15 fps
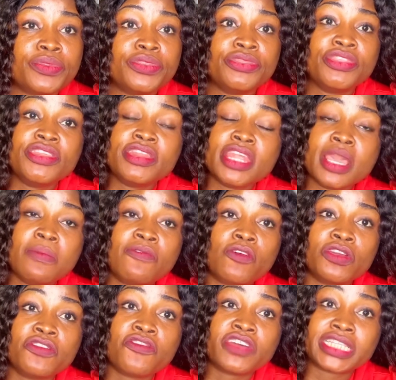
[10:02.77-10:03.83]
name for
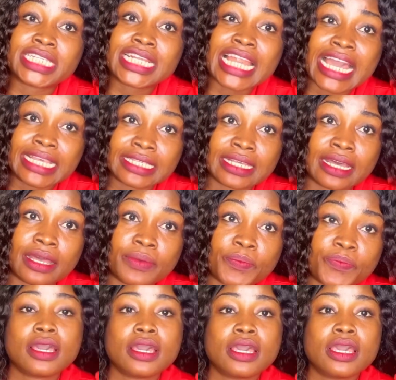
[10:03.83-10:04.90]
the fertilizer,
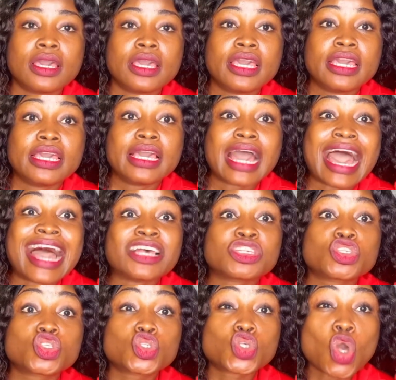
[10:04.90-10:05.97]
has
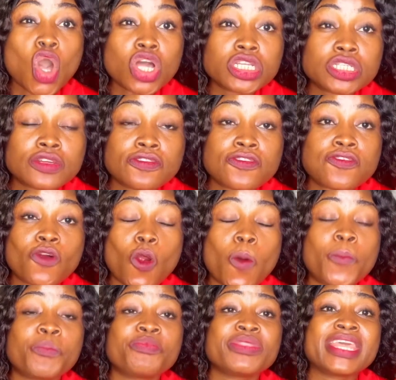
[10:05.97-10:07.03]
surged
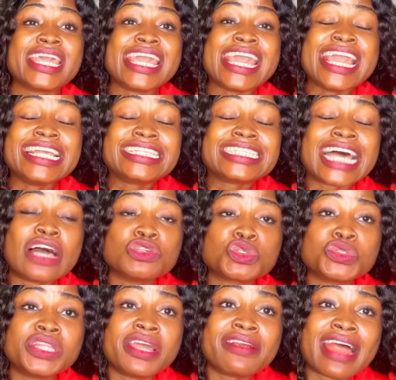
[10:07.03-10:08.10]
from
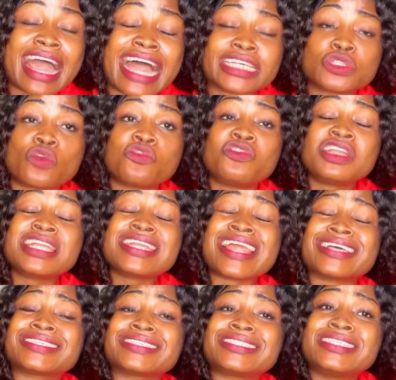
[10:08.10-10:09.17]
8,000 naira as of
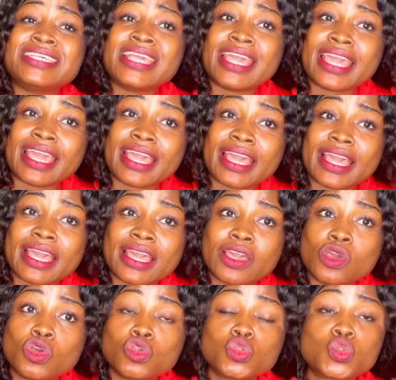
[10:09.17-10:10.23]
last year
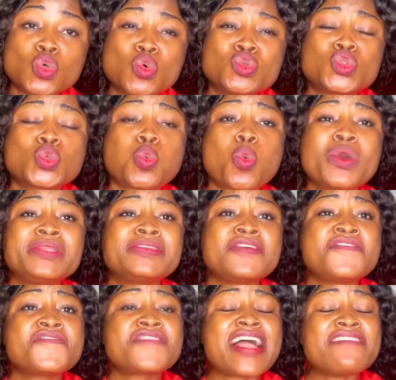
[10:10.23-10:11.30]
to
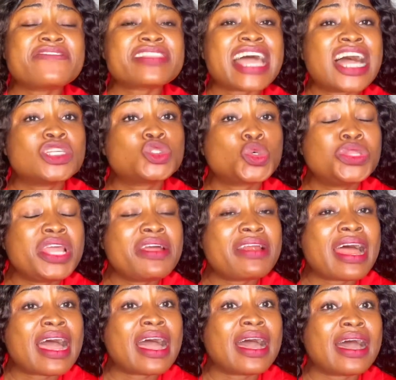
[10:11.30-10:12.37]
25,000
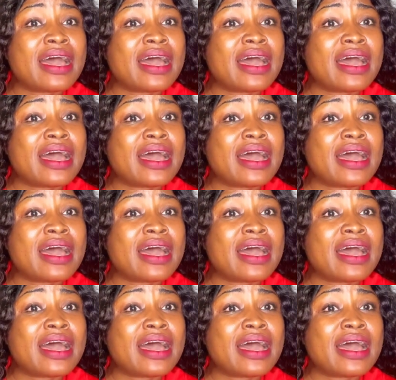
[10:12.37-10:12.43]
naira